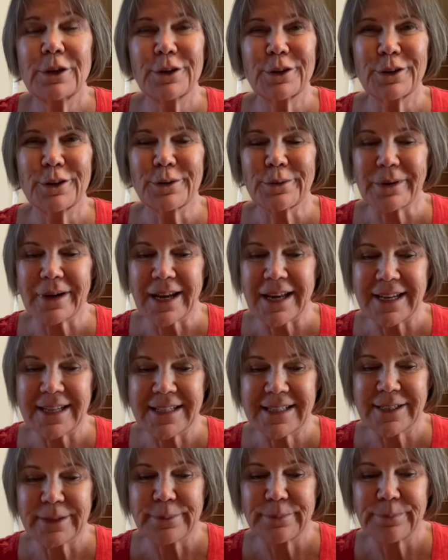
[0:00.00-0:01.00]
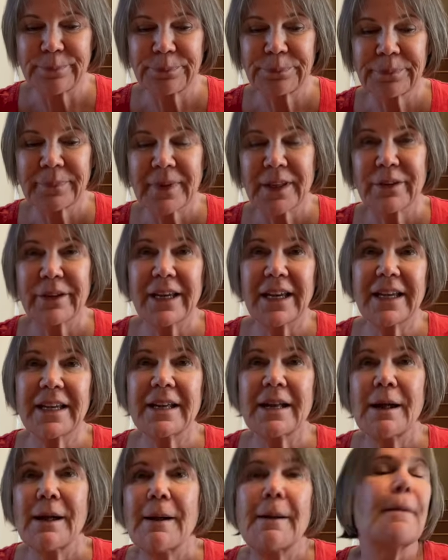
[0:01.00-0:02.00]
Great. Okay,
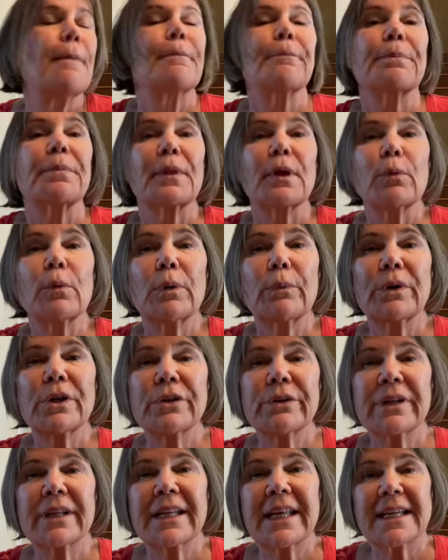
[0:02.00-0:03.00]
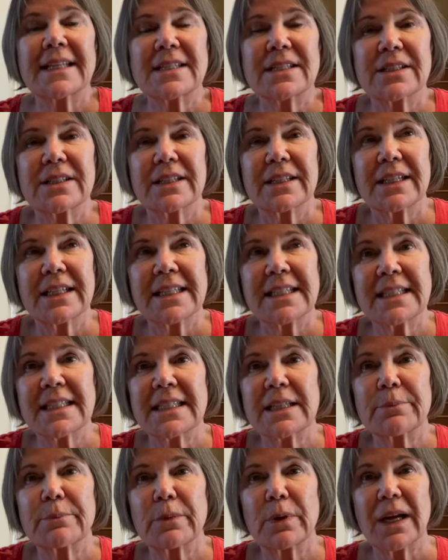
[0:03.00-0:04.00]
what we're doing next is
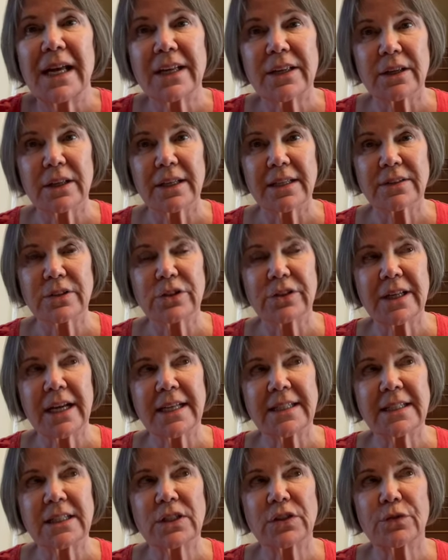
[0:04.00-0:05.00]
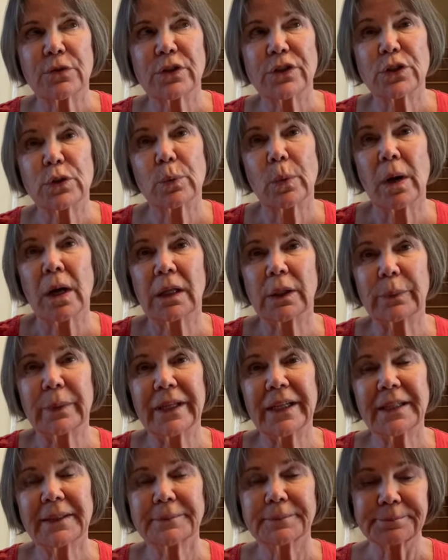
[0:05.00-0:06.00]
some exercises for
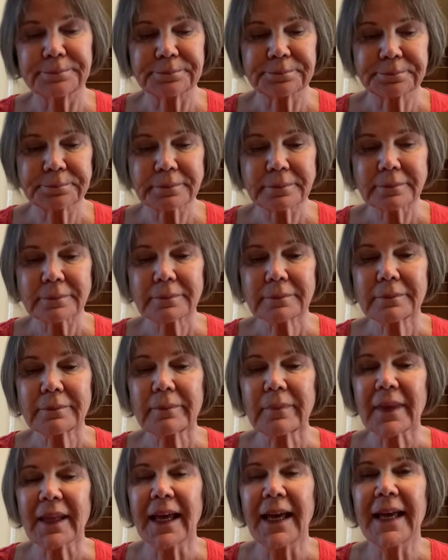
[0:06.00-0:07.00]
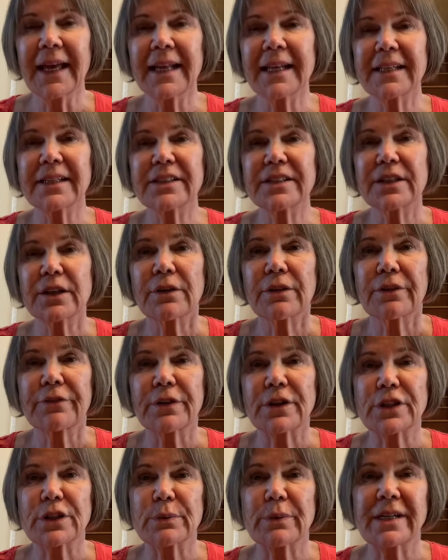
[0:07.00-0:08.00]
swallowing. And so the
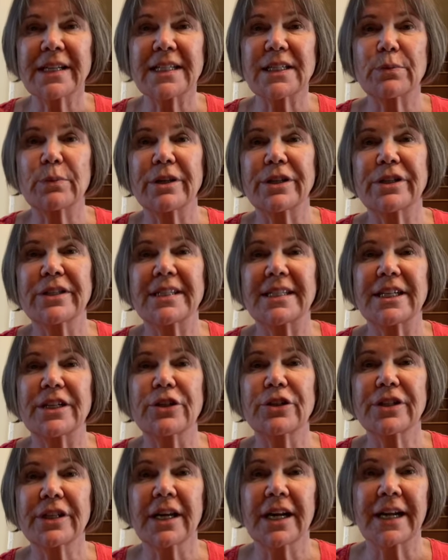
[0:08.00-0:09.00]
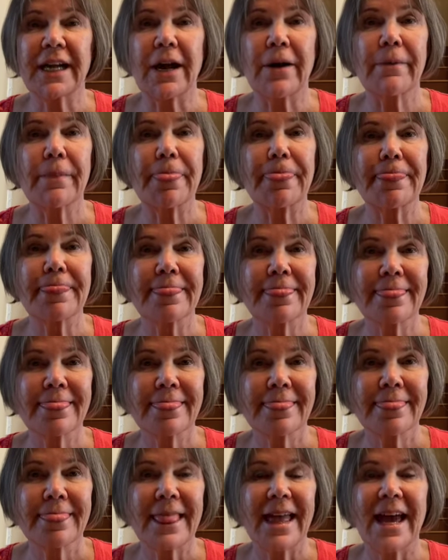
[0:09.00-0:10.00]
first one is where you stick your tongue out,
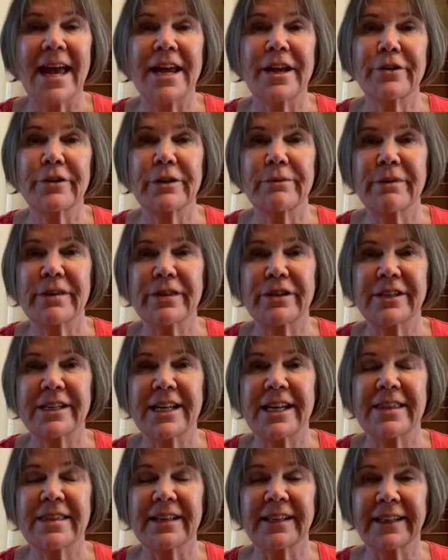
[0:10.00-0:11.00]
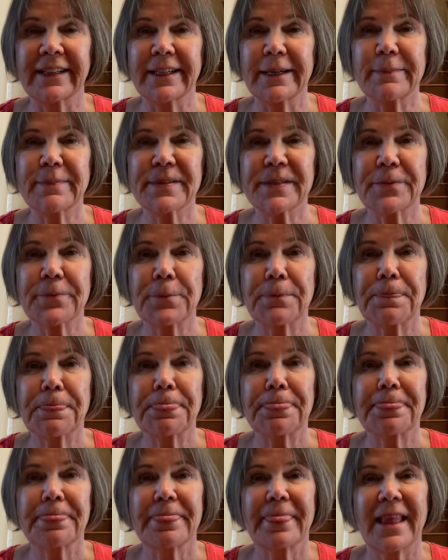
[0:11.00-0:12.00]
anchor it with your teeth and lips,
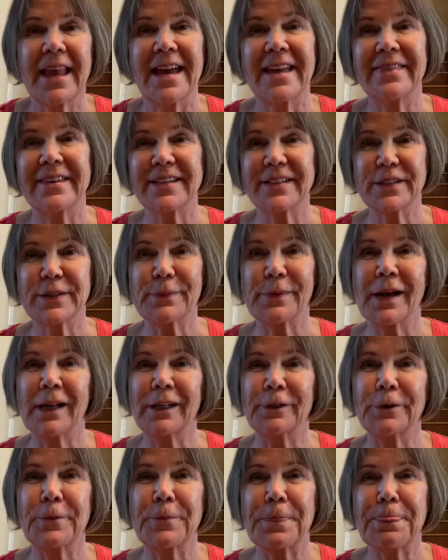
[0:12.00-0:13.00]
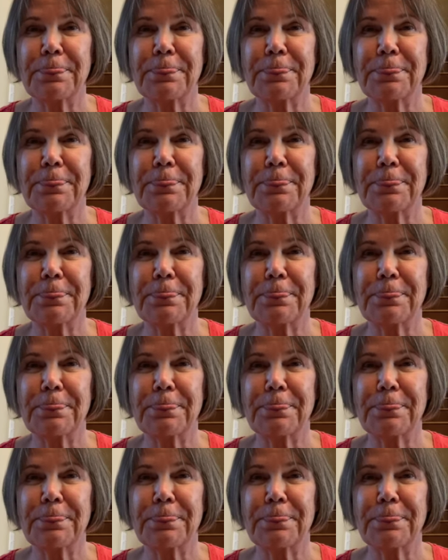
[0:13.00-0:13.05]
and then swallow.